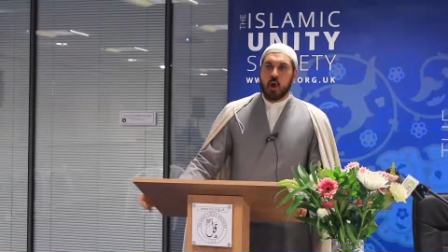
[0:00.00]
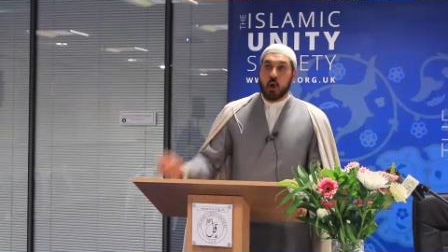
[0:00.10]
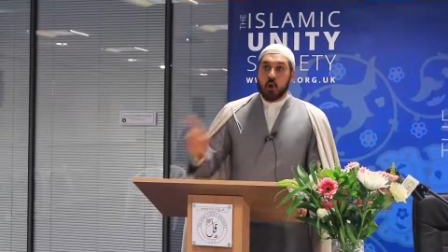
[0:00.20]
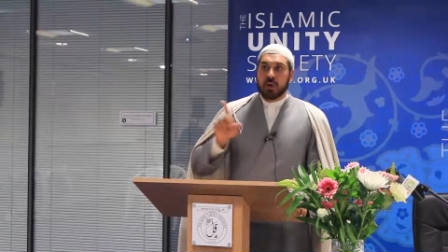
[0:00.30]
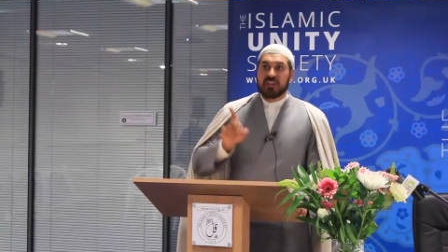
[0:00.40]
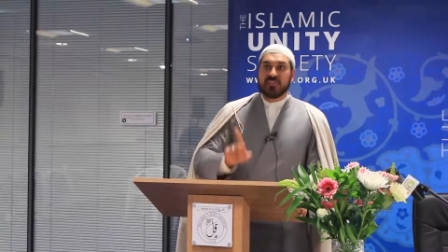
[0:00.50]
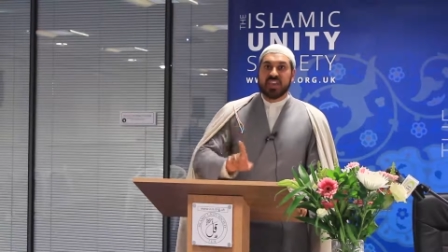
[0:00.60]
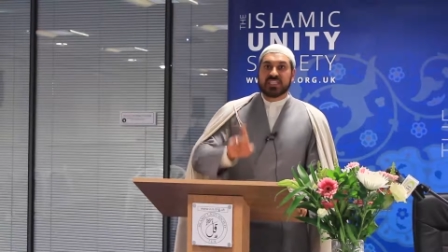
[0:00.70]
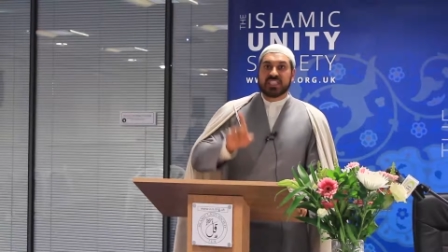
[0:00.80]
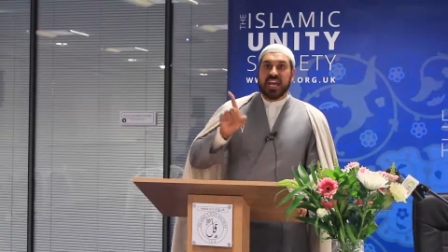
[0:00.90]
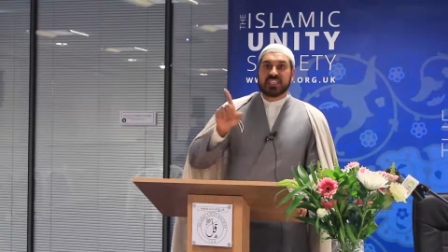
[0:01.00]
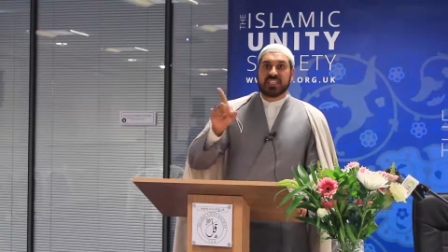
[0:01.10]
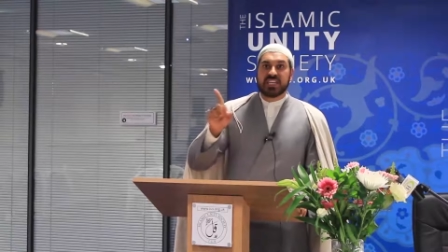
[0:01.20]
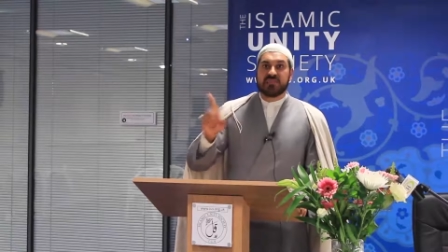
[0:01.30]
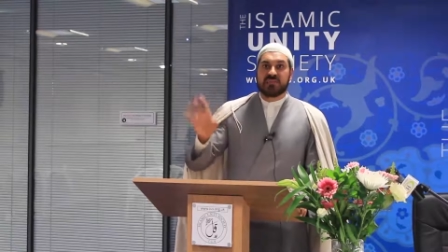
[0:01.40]
All of this has
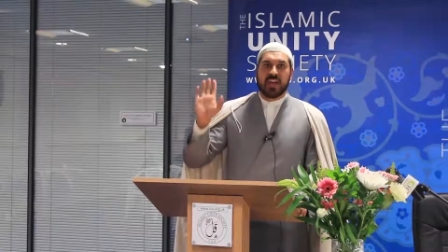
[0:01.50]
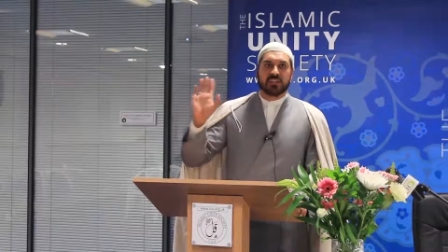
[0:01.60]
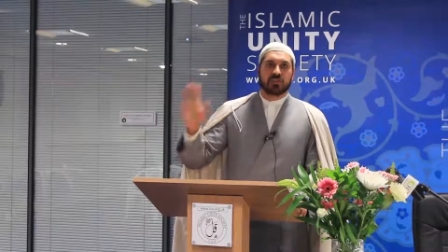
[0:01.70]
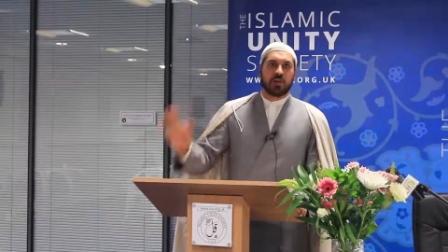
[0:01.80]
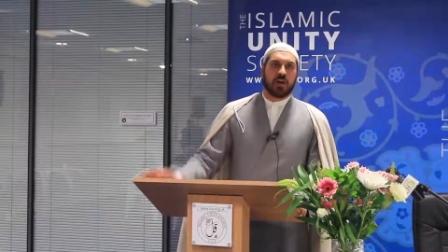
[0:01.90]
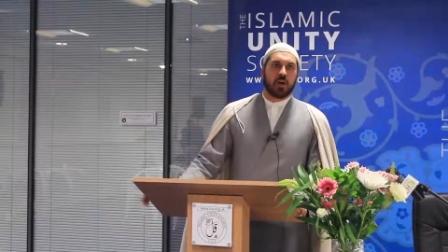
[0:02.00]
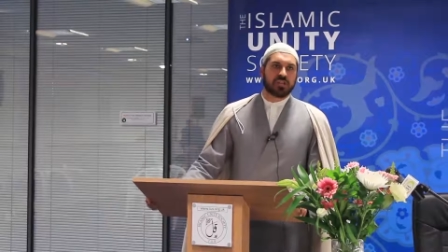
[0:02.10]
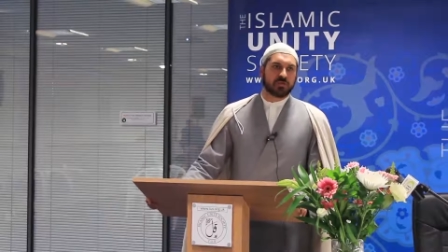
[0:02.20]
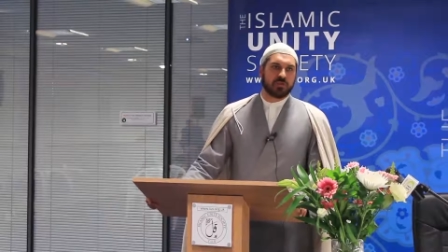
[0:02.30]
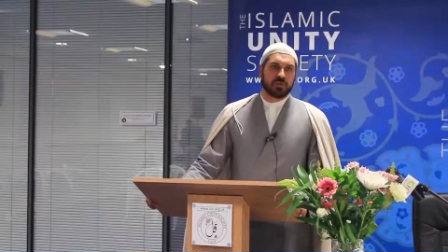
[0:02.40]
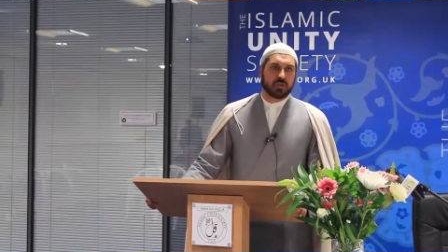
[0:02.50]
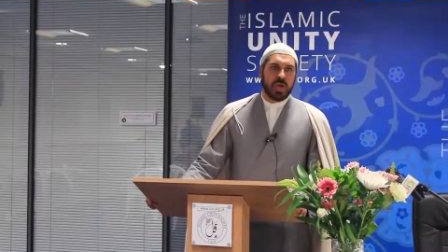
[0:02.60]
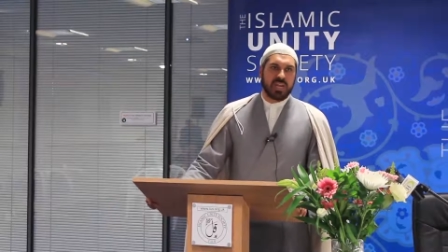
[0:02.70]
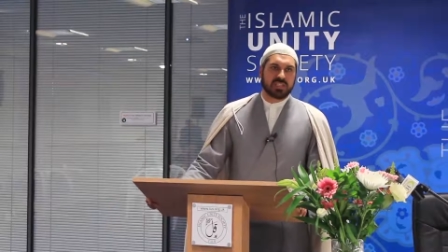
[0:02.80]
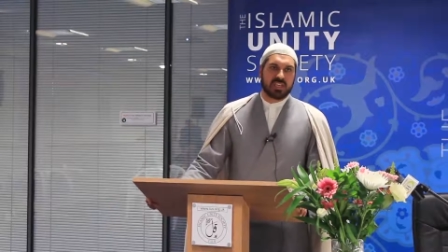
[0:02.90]
an effect on our
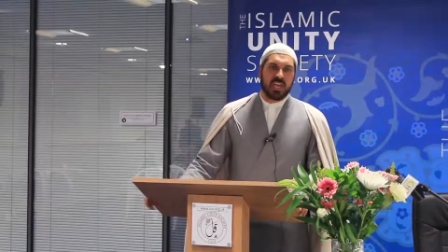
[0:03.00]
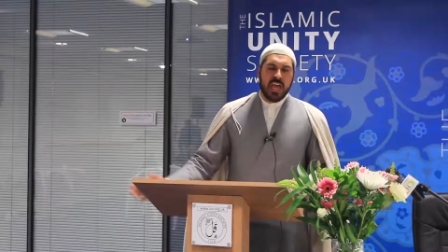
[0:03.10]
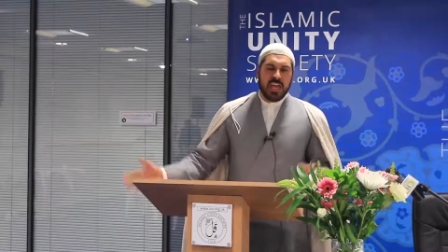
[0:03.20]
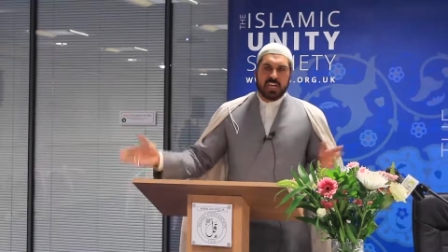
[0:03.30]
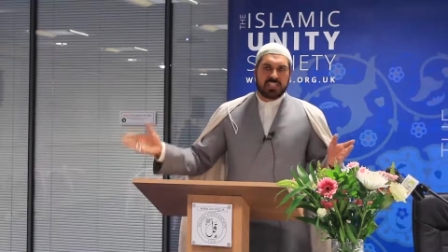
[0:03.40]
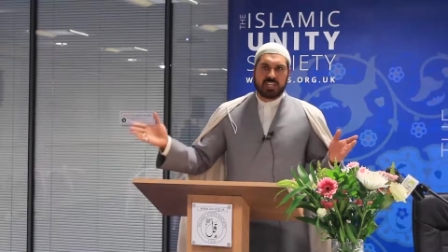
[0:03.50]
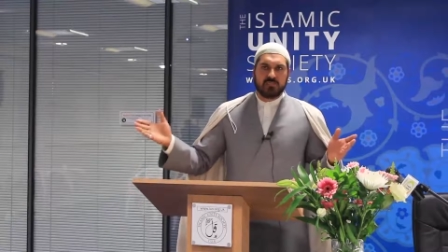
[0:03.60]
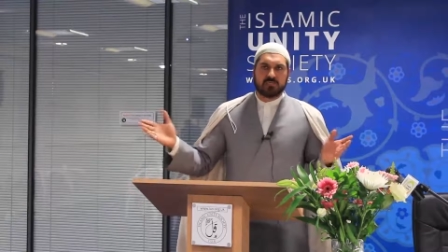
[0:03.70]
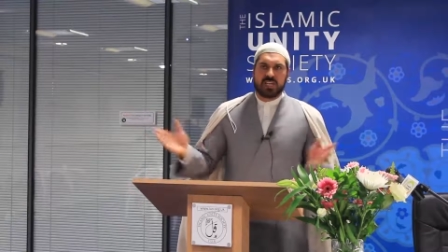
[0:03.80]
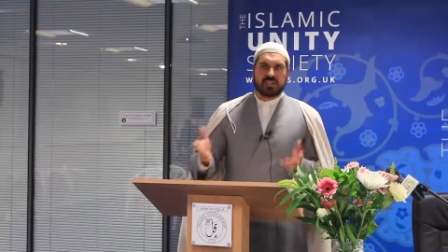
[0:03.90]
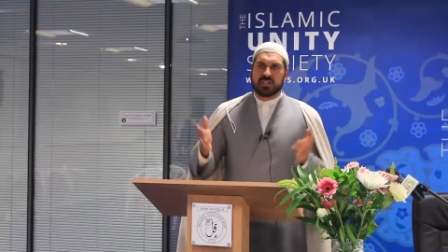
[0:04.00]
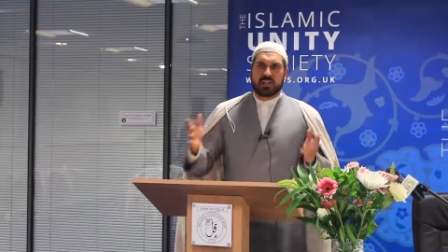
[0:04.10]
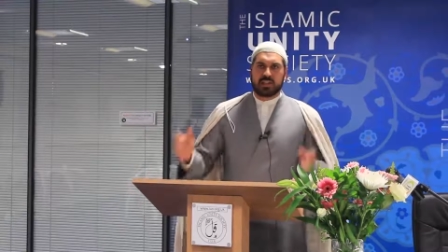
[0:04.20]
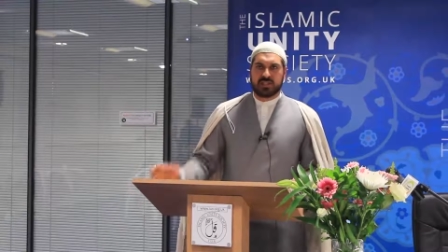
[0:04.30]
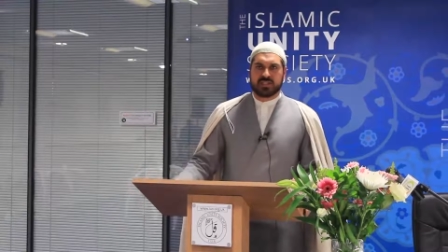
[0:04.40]
spirituality. Eating meat
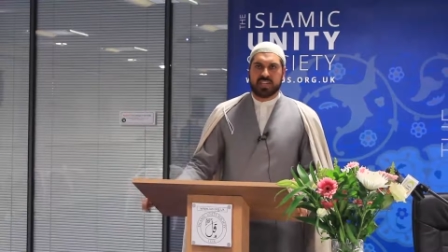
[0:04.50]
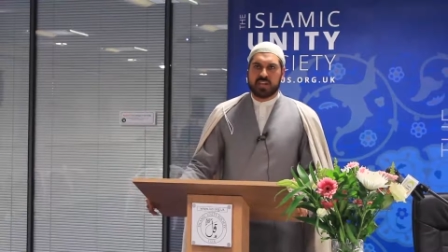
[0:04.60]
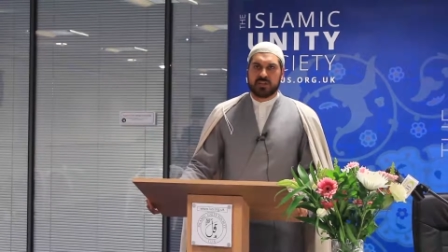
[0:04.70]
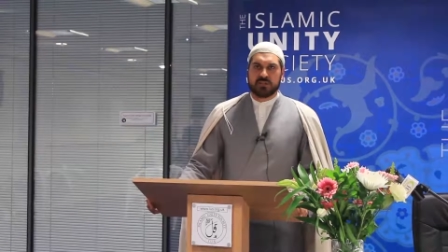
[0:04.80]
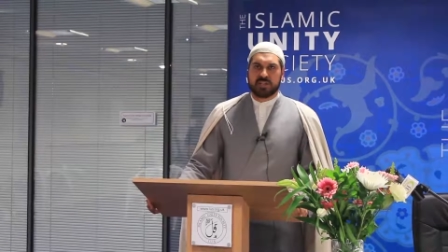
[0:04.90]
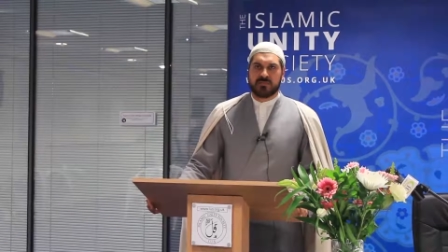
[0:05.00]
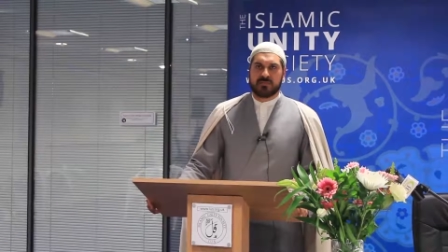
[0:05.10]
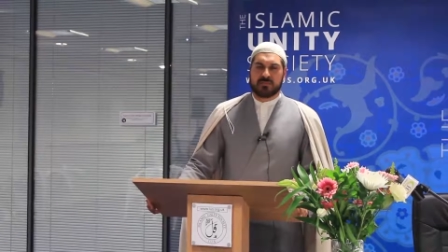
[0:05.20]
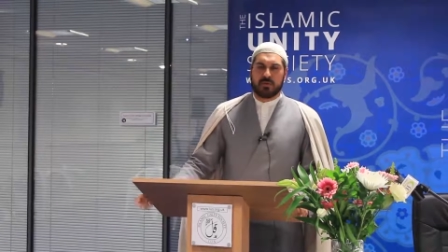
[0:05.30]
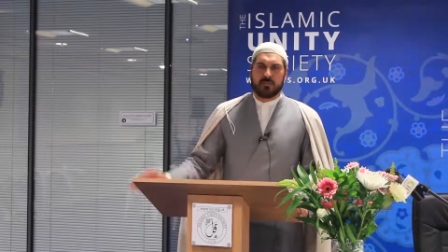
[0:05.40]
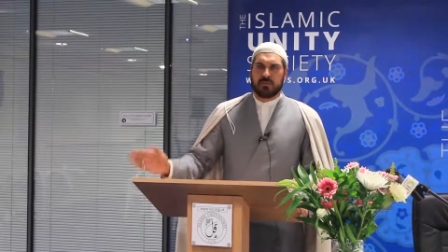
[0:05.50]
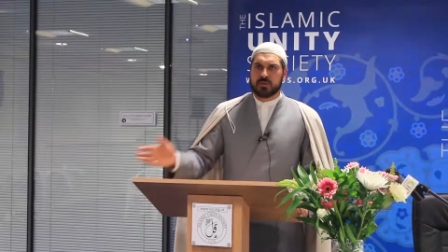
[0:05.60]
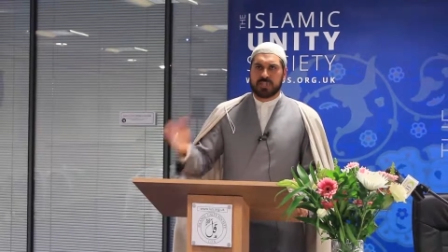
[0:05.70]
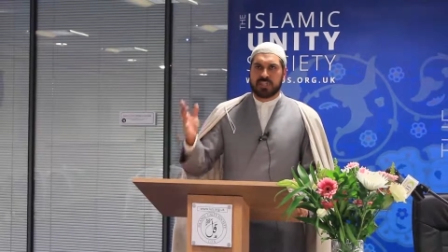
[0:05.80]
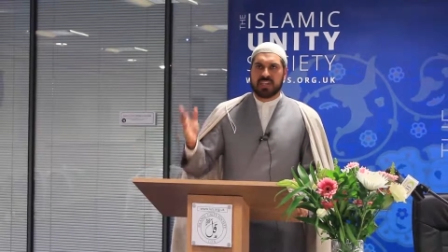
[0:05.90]
consecutive for
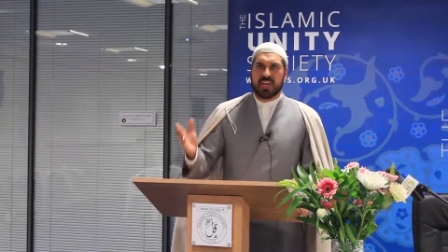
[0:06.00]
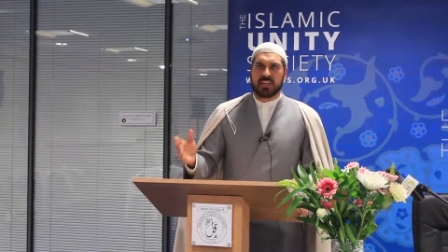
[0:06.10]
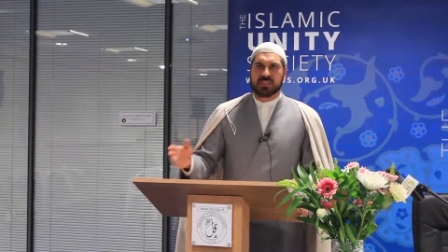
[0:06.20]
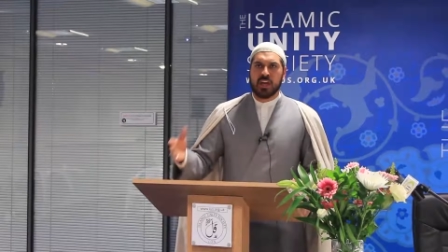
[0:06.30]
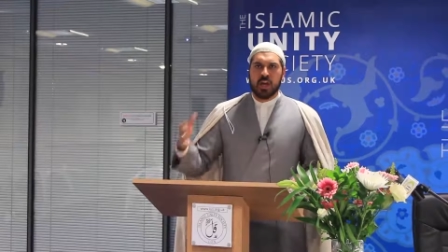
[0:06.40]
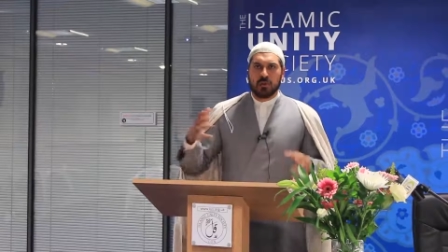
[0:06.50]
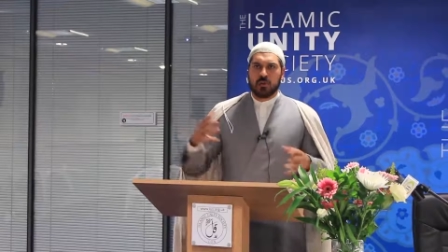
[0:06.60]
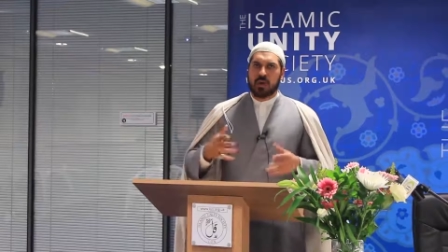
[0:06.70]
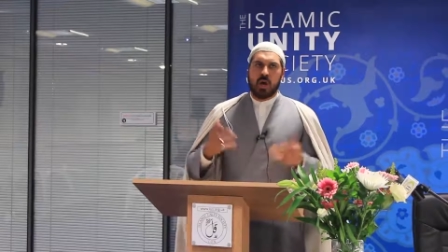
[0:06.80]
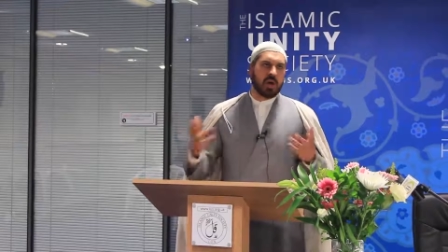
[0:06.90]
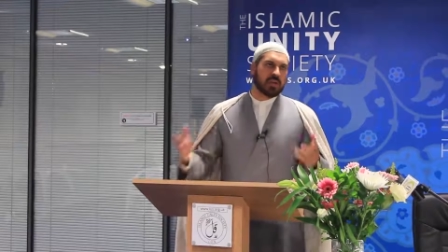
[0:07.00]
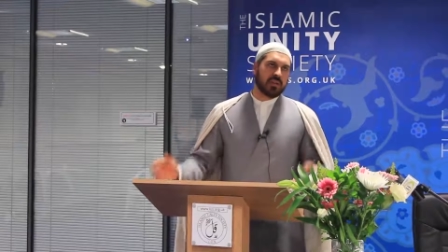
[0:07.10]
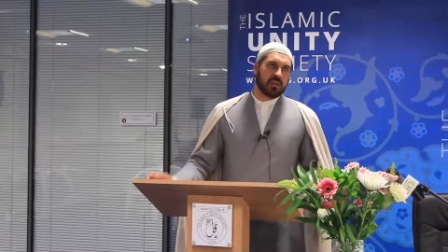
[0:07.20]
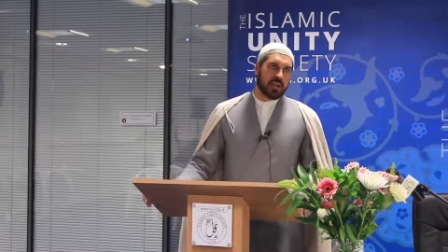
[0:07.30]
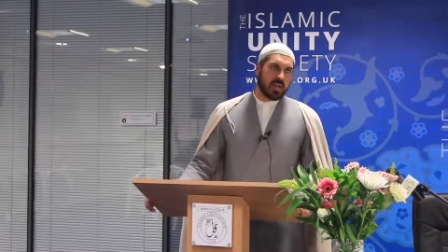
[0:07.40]
40 days will
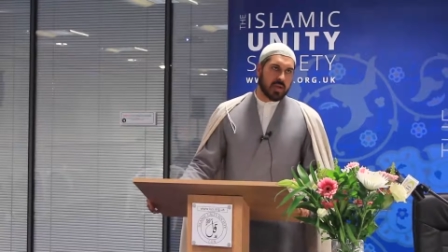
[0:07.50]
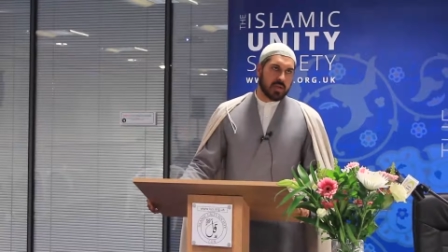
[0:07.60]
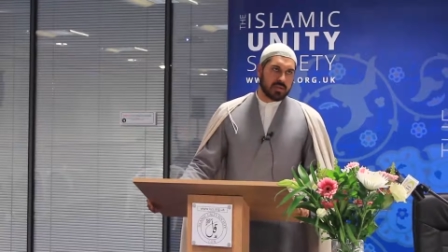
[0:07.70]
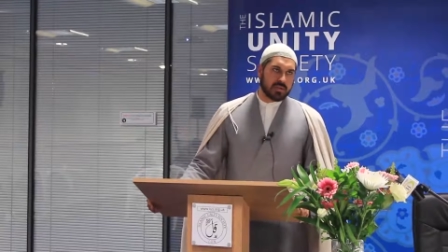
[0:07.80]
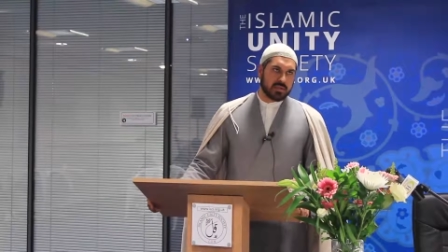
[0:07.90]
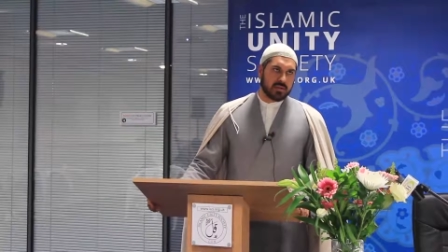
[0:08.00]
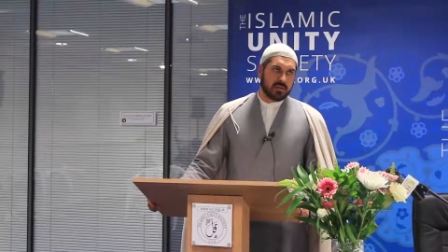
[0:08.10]
harden the heart.